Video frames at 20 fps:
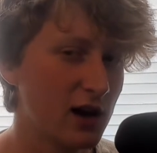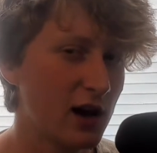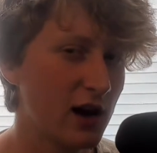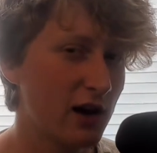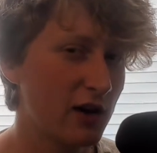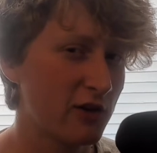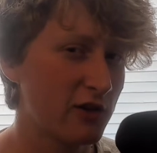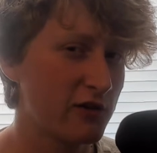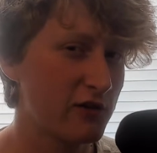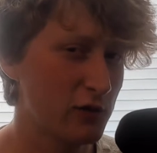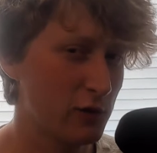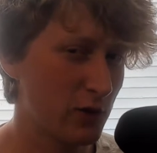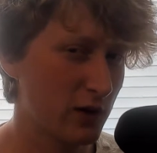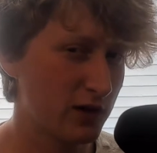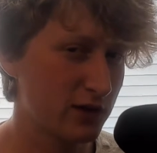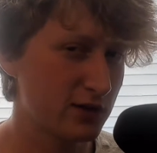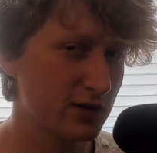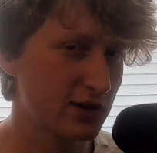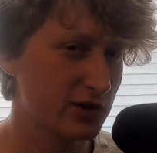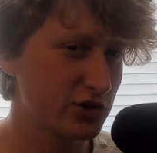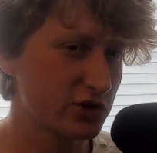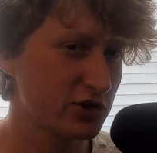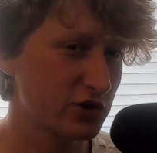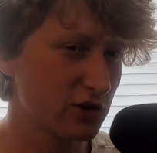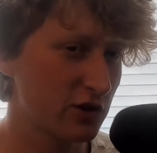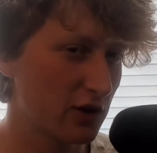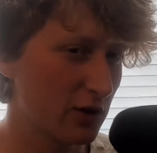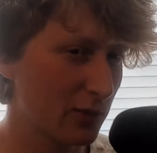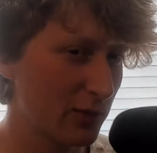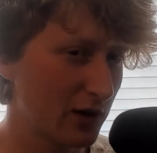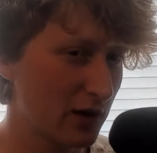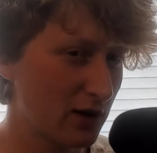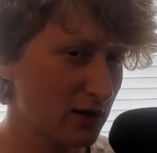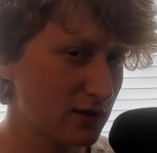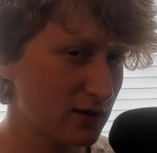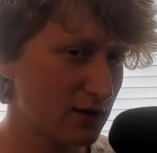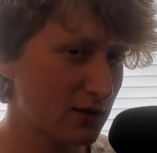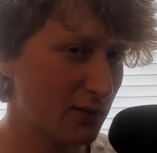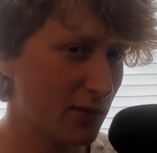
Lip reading: I don't even want to say sugar because it's